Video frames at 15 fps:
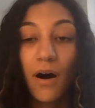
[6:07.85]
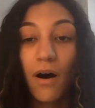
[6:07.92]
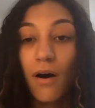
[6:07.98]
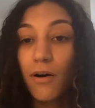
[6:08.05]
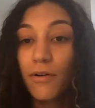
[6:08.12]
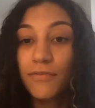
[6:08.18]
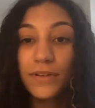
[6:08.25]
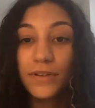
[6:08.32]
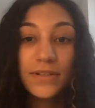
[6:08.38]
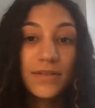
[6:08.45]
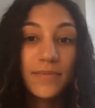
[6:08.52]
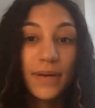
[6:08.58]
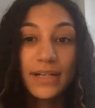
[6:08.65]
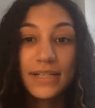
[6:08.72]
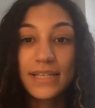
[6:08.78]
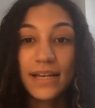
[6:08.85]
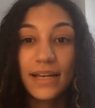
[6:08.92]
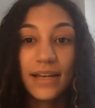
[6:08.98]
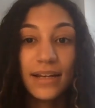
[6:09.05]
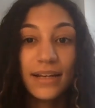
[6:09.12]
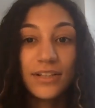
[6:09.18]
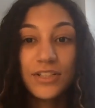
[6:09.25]
all fields of
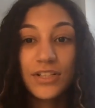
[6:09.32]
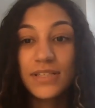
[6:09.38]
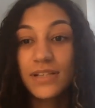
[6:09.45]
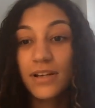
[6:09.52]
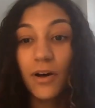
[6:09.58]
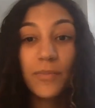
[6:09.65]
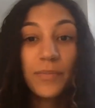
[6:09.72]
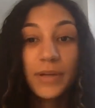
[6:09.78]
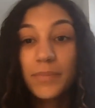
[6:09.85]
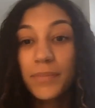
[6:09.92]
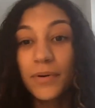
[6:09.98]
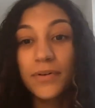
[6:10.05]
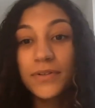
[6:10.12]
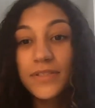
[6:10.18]
medicine and just all people.